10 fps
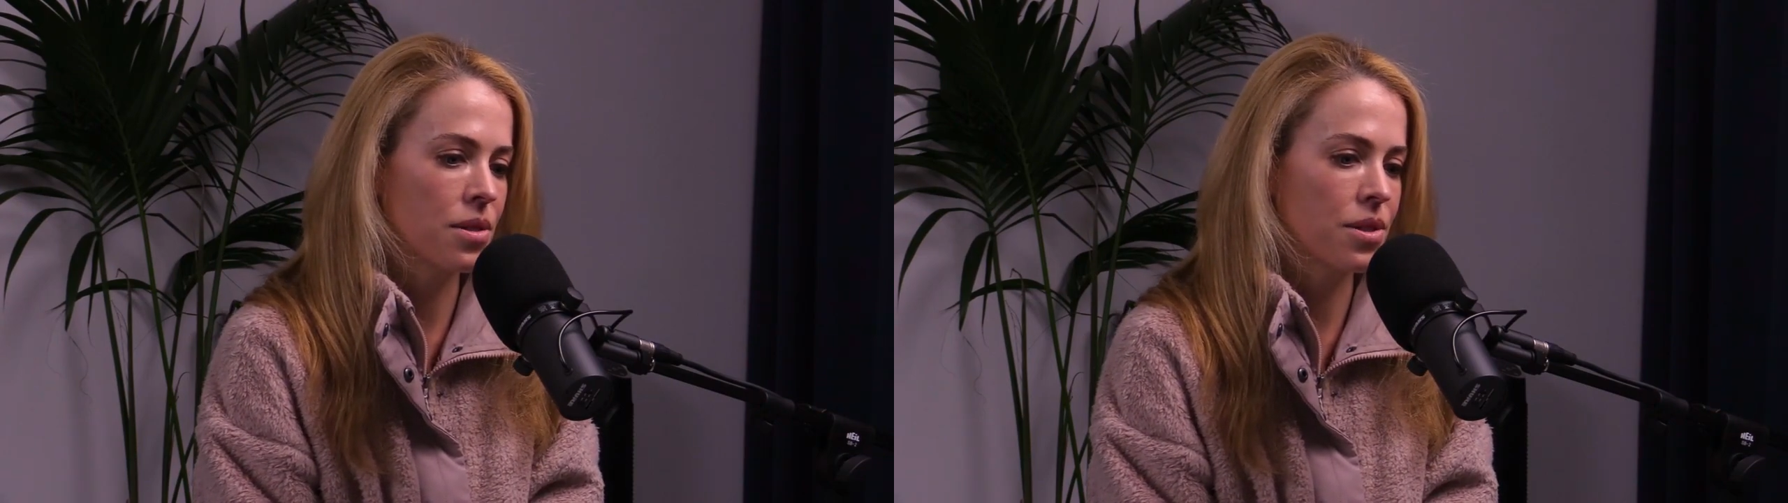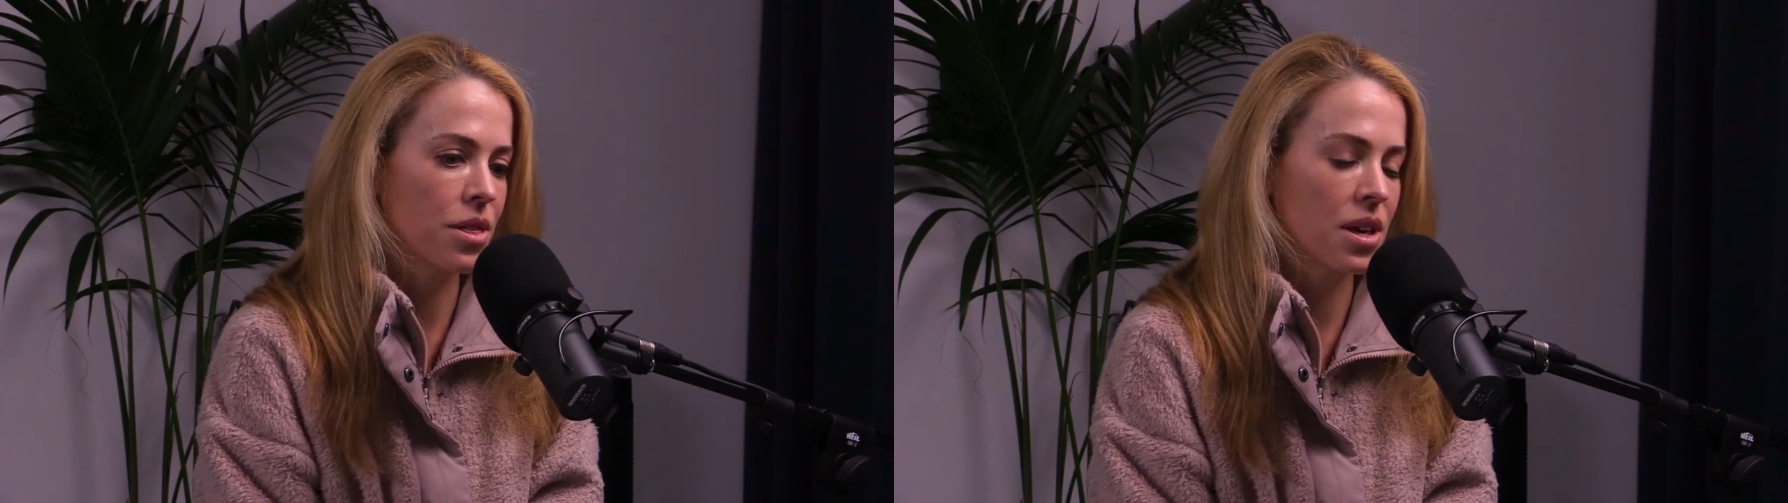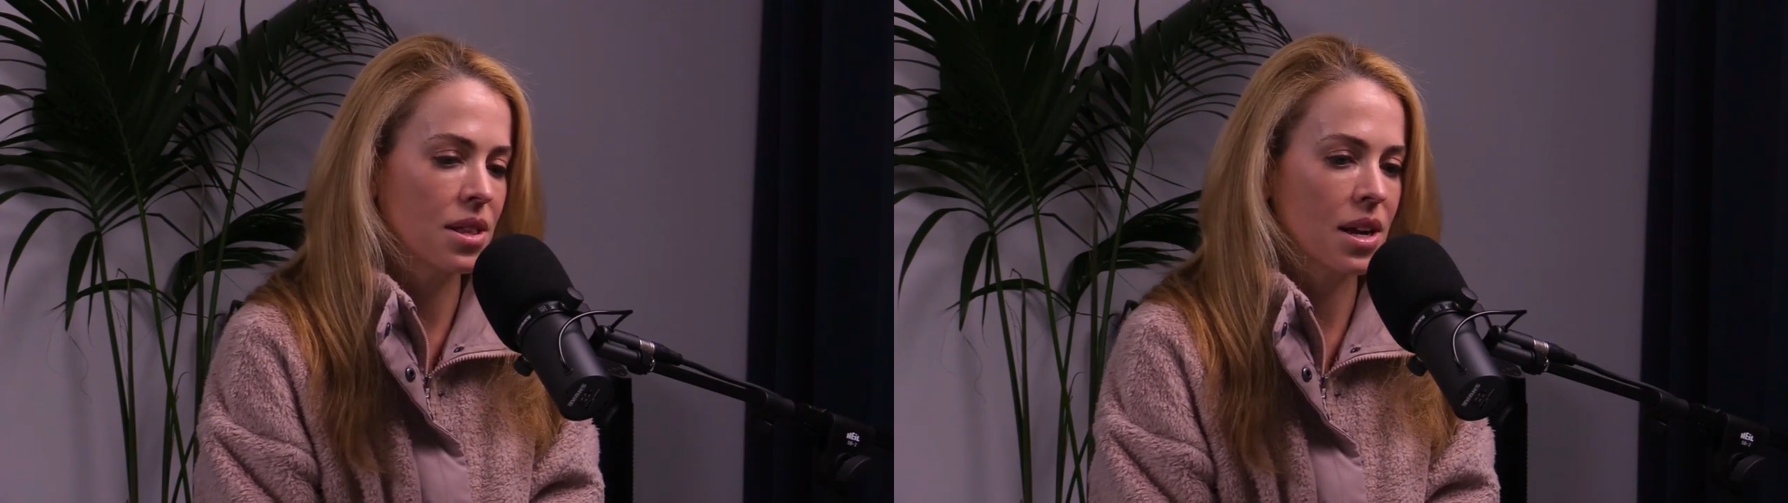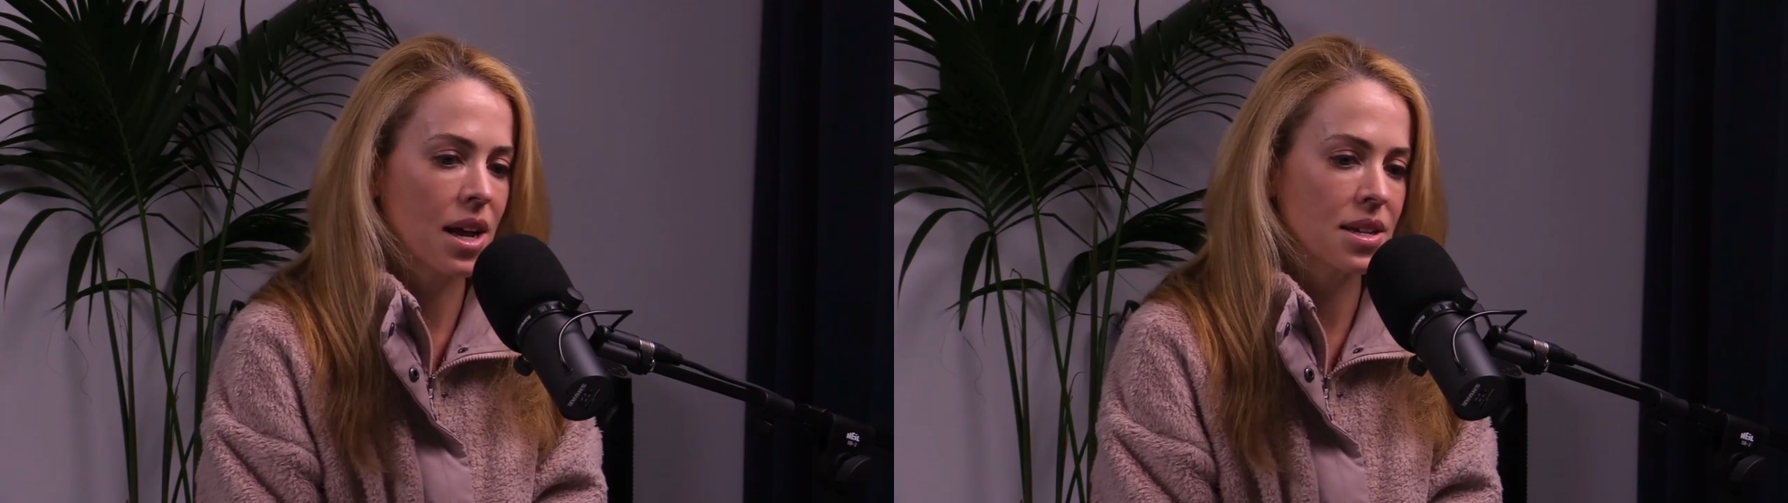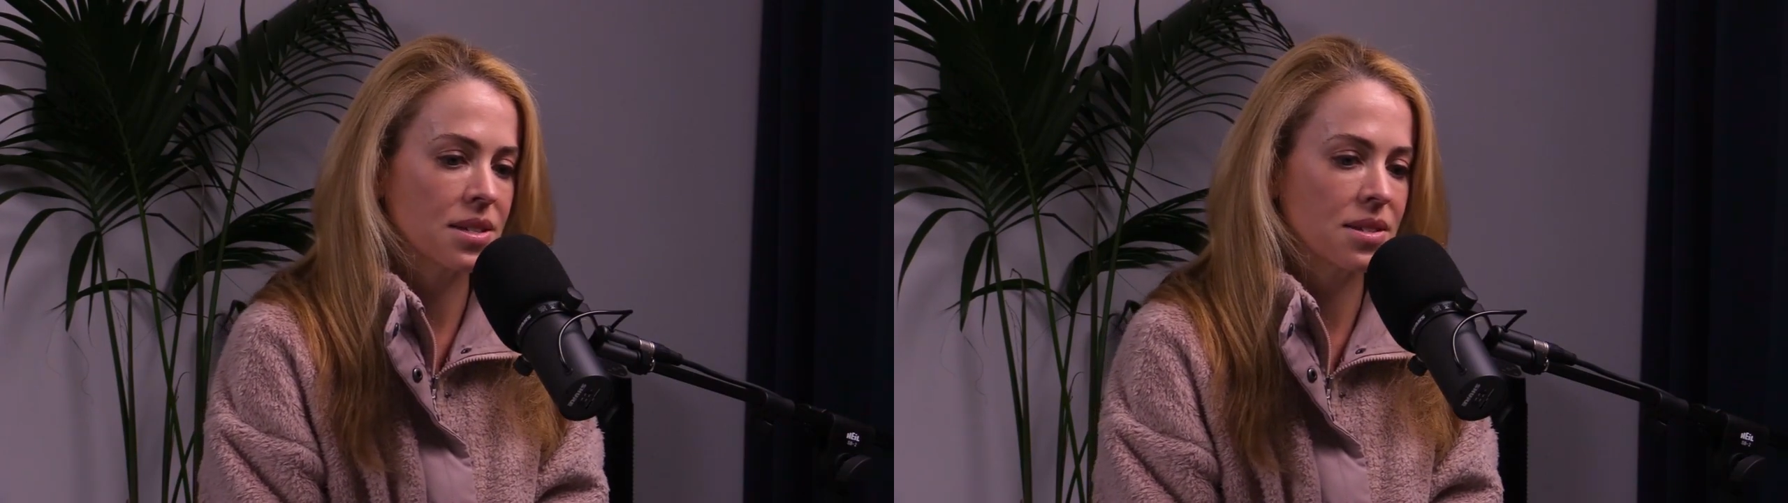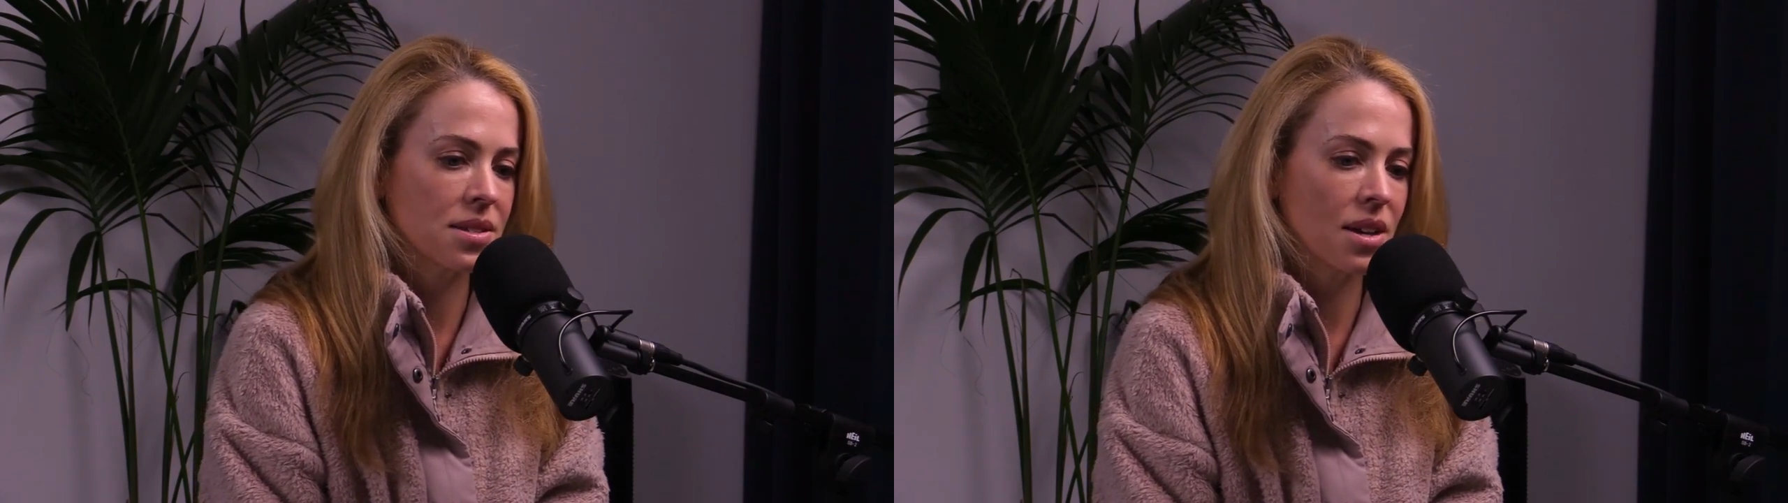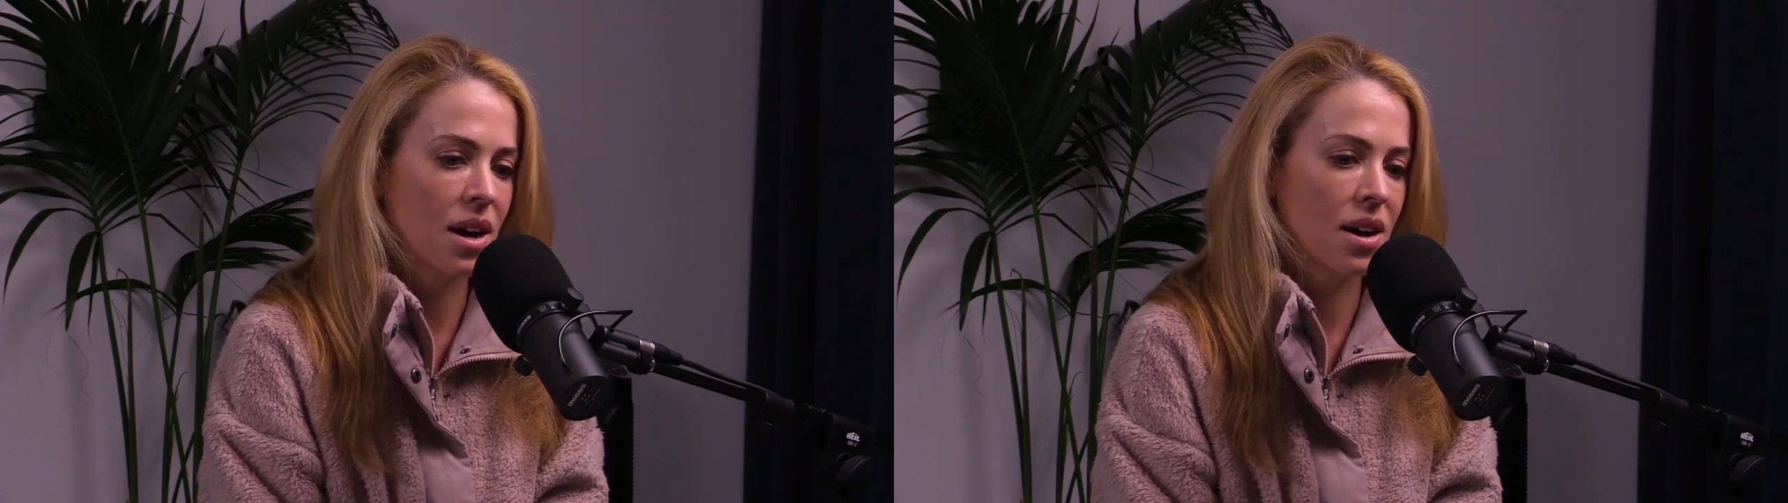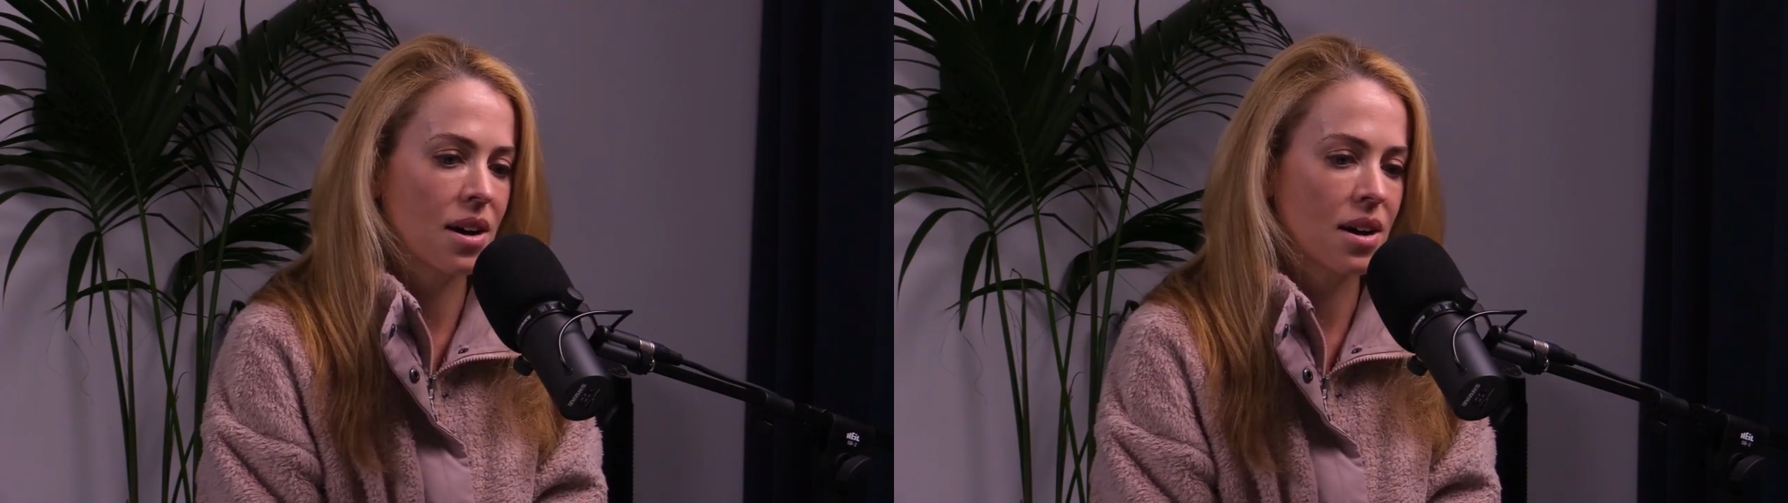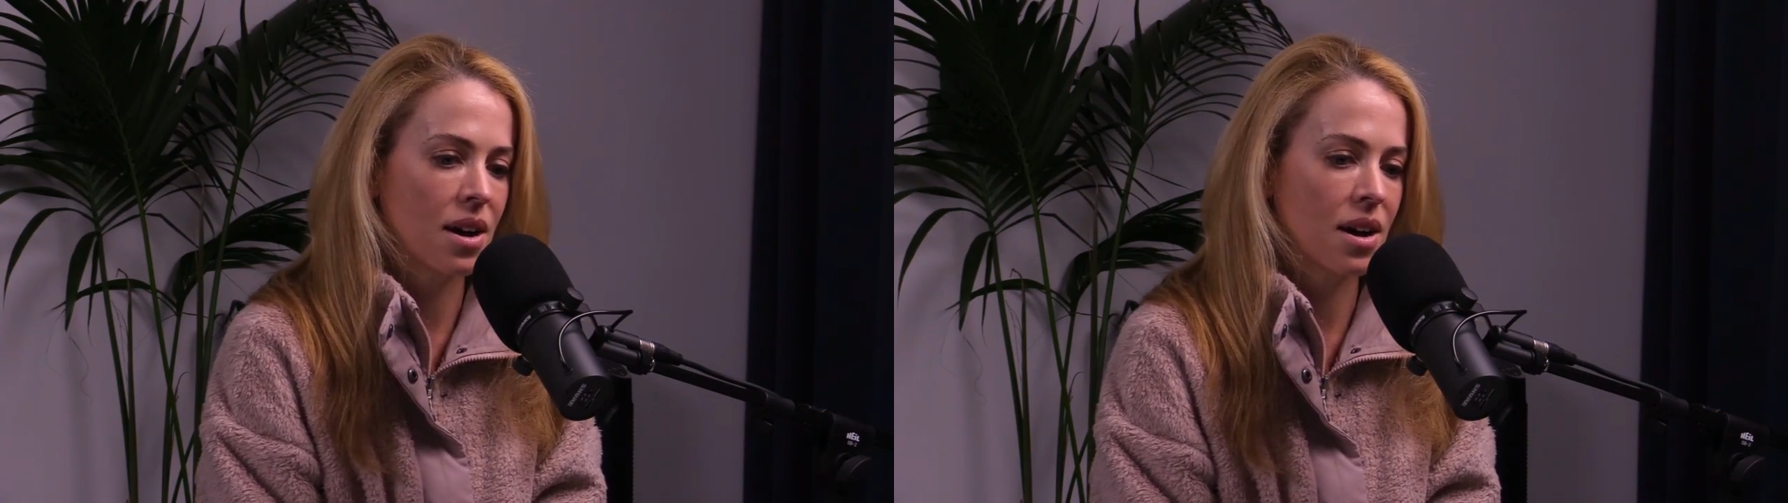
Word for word: the thing that has uh,